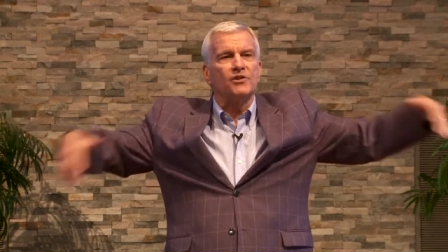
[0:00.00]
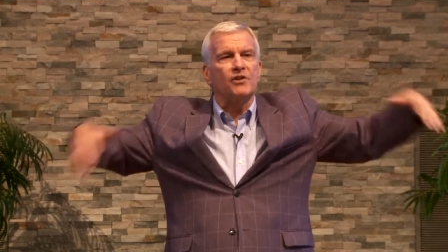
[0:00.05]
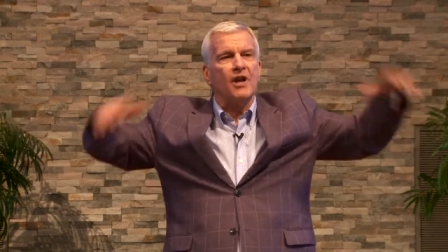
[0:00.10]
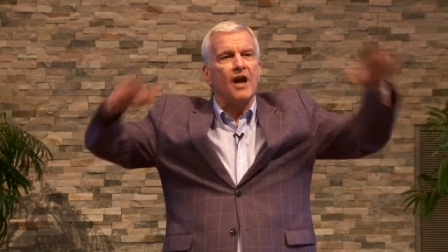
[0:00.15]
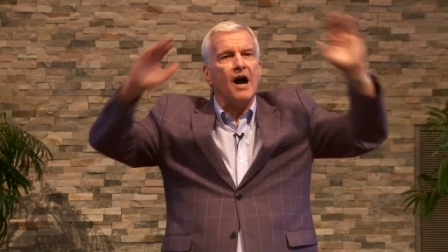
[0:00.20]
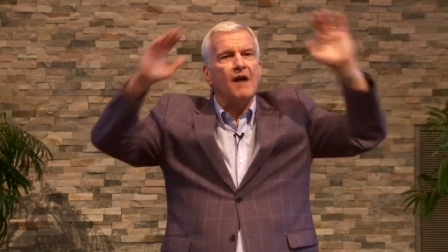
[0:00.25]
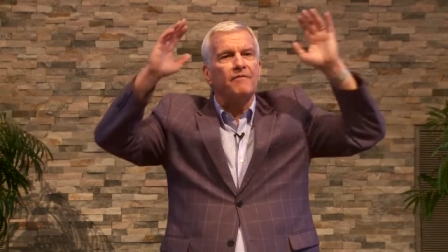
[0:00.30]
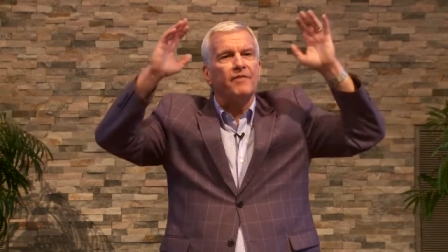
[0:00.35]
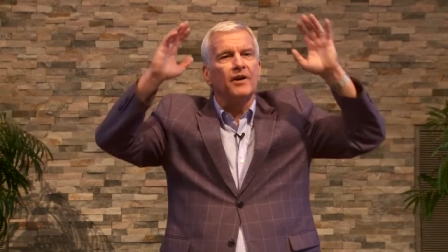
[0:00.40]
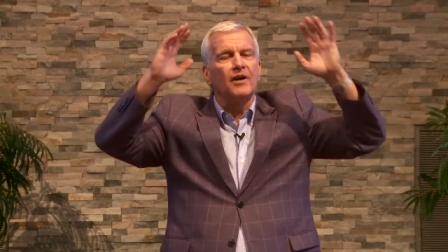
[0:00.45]

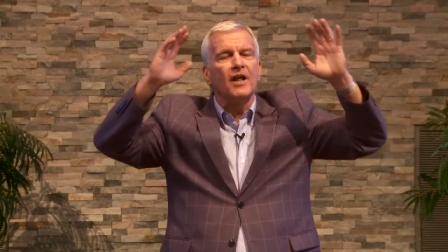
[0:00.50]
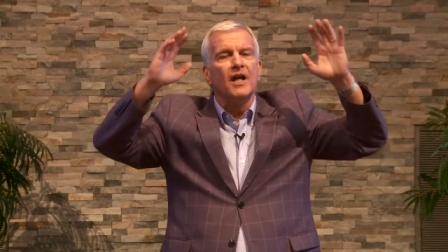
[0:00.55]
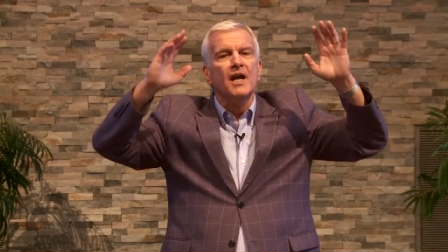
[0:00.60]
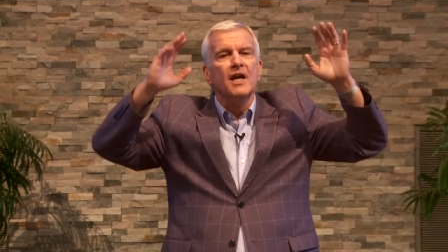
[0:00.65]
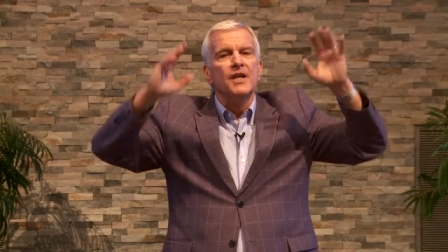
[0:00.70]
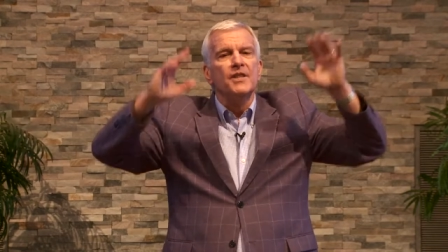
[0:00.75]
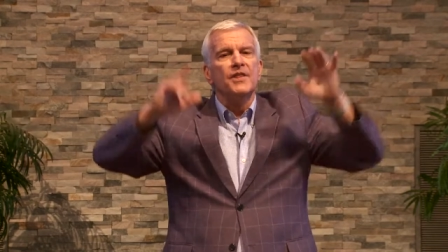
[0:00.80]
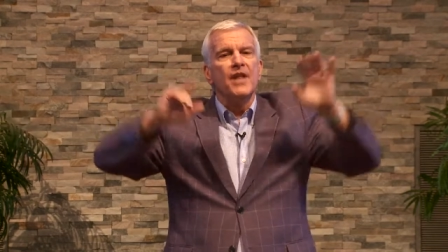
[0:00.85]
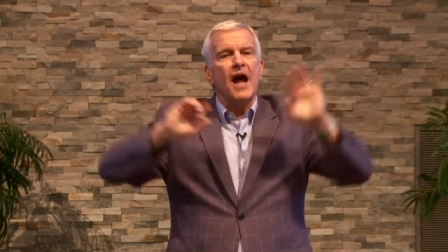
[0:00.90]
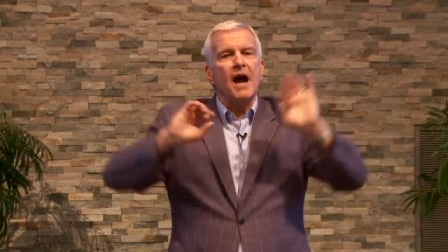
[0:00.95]
covered
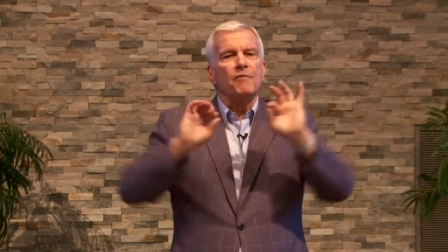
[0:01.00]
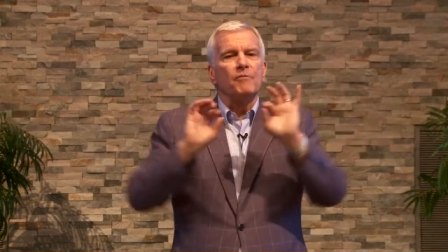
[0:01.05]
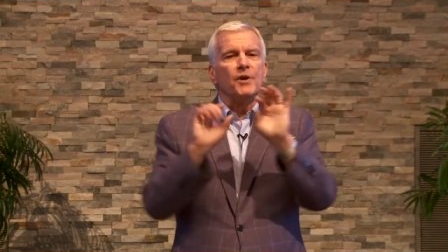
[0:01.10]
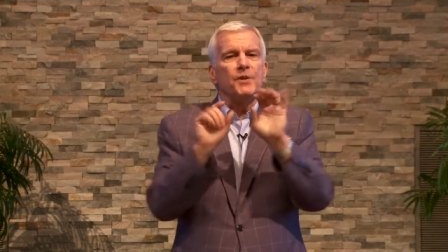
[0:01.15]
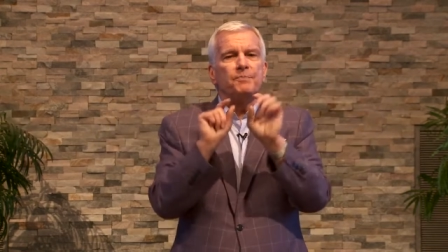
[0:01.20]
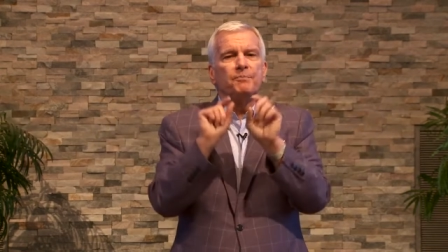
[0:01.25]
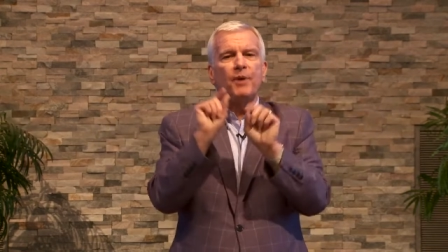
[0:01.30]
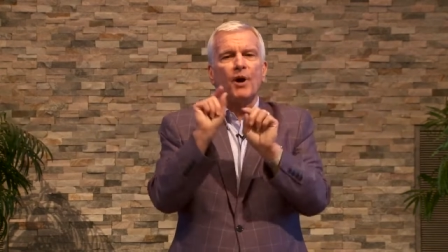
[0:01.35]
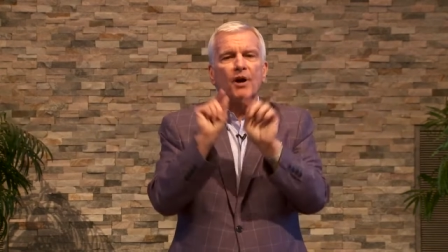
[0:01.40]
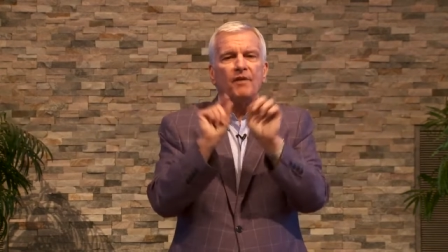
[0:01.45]
not
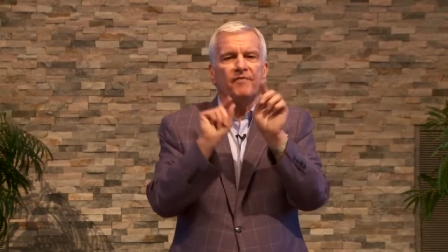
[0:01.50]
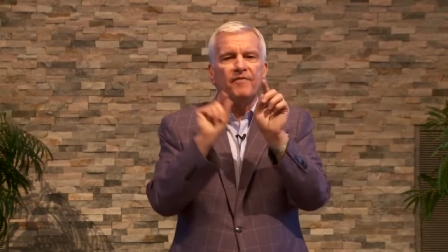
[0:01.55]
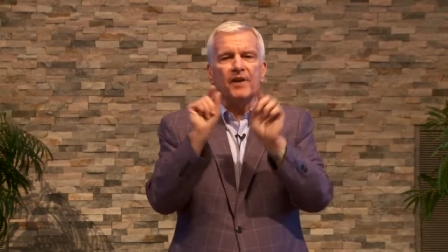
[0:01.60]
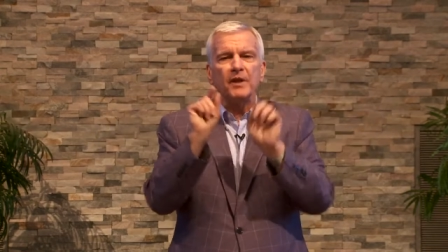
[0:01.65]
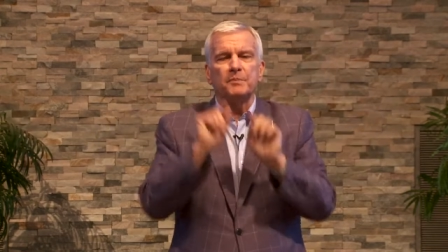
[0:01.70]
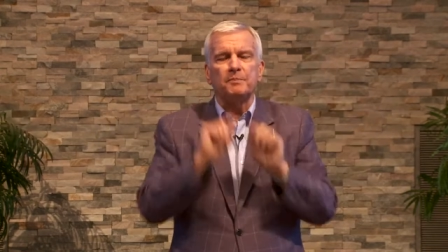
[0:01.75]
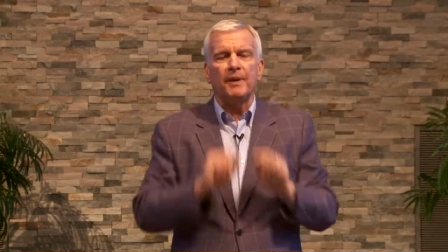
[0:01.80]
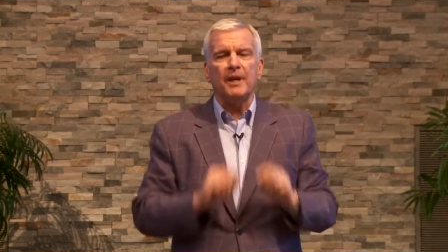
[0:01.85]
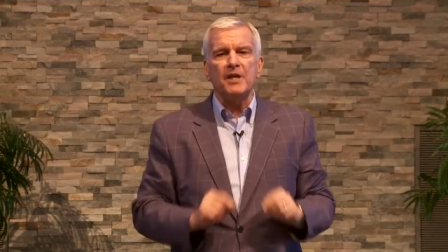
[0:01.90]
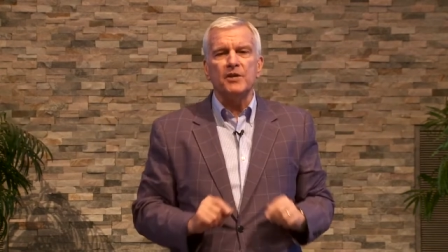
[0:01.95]
with
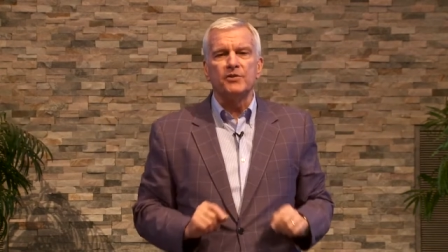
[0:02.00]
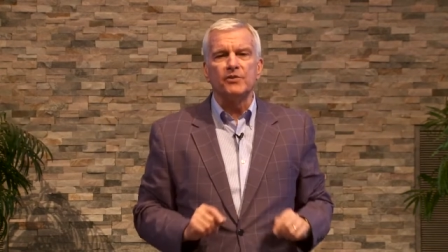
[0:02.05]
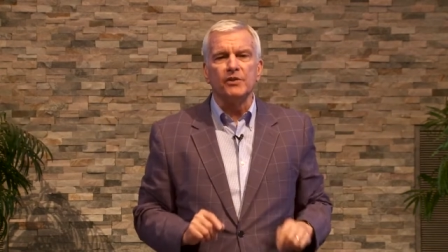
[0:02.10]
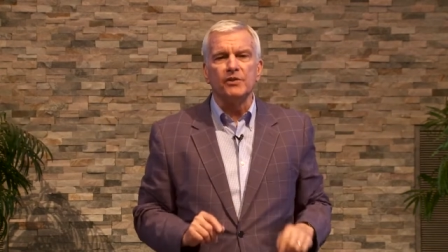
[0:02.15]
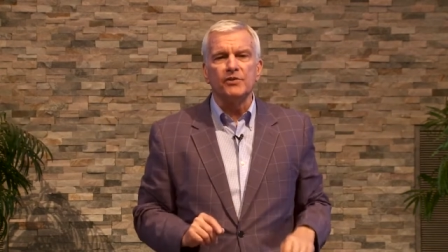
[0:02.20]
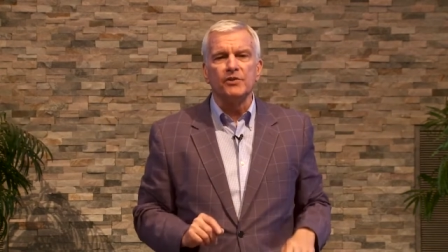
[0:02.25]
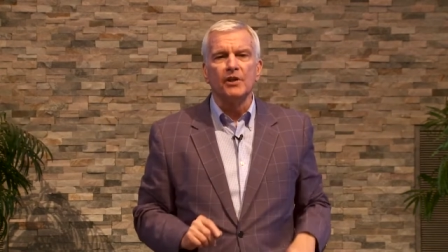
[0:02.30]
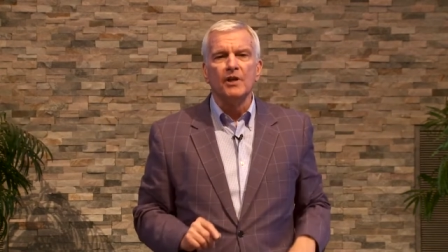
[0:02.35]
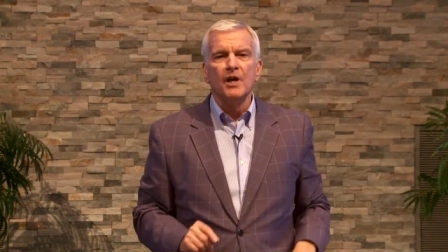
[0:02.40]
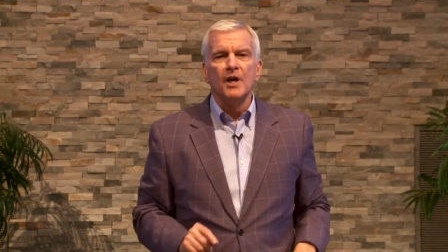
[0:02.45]
perfect
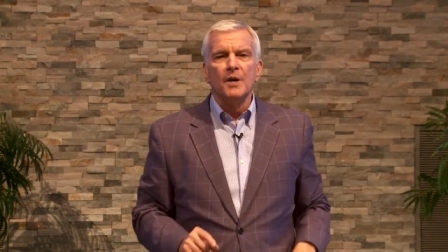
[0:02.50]
pieces,